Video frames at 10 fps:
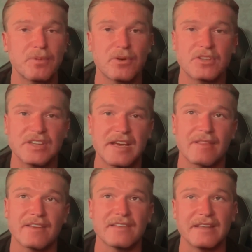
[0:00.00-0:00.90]
are saying,
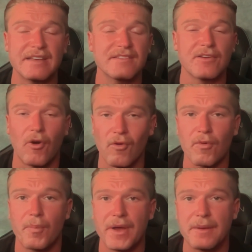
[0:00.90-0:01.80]
listen, he's an
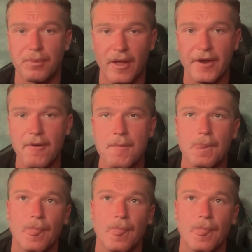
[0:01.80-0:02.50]
overpaid player.